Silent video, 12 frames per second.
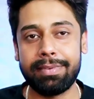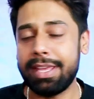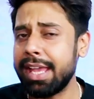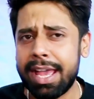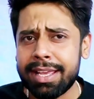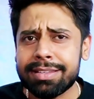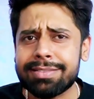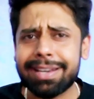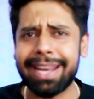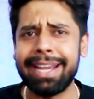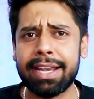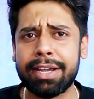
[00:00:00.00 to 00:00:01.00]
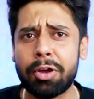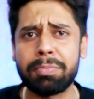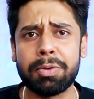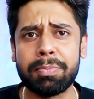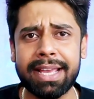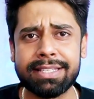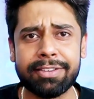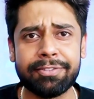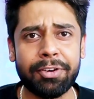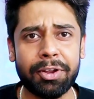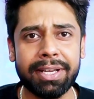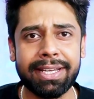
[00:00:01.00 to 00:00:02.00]
AI is great at optimizing
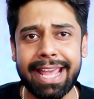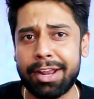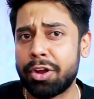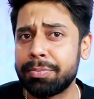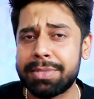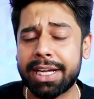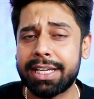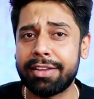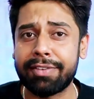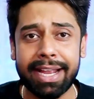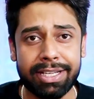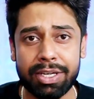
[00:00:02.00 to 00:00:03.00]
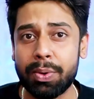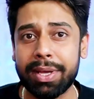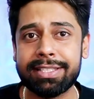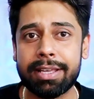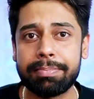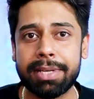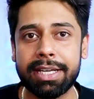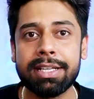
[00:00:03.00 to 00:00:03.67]
for a narrow objective, I do accept it,